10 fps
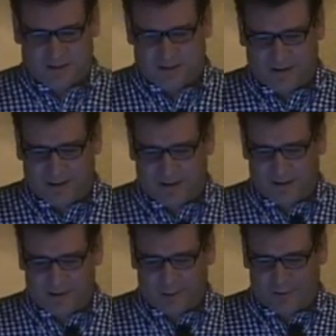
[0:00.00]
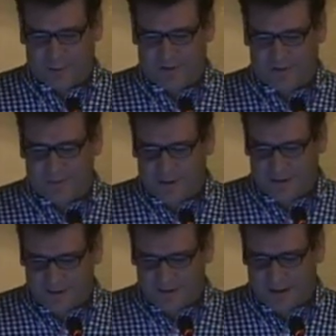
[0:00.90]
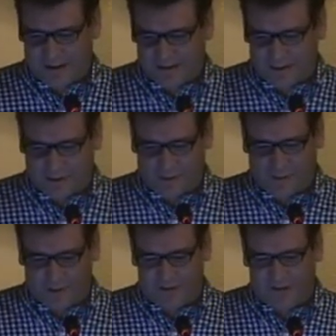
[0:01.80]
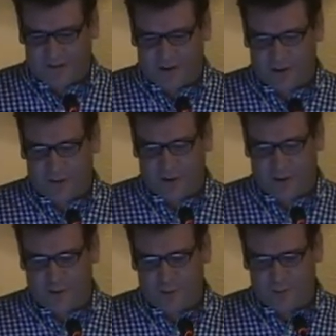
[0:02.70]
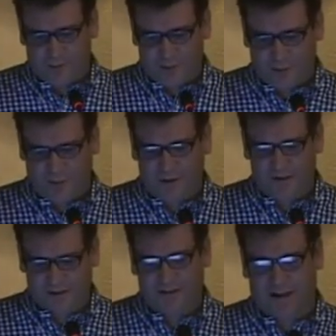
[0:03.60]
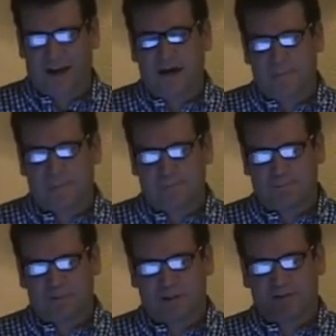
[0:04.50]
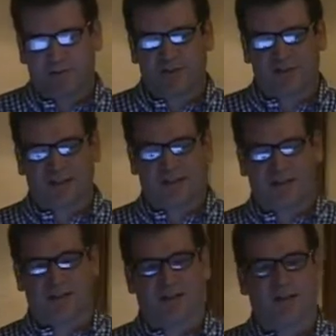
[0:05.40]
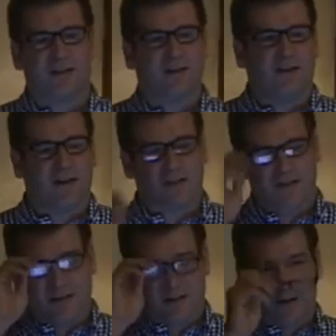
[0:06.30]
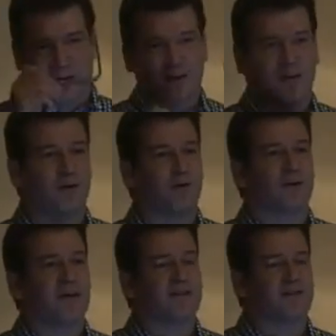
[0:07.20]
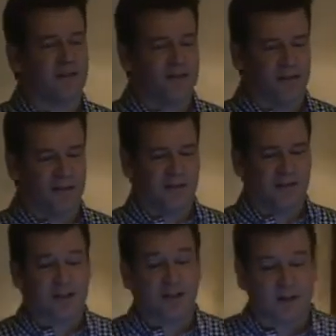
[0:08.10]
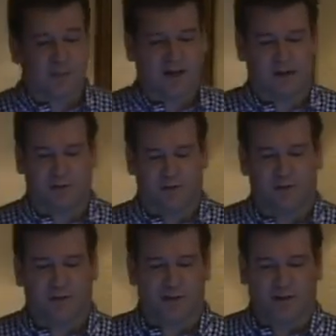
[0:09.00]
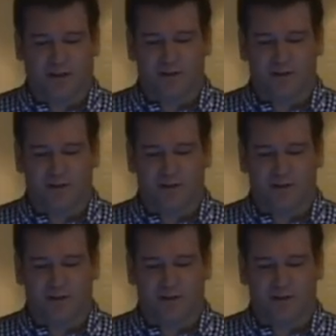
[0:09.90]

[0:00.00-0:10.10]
That they think that girls are pieces of meat? Is that stuff your friends talk about at home? Your friends? Yeah. So this idea that, guys think that Gen M guys are different.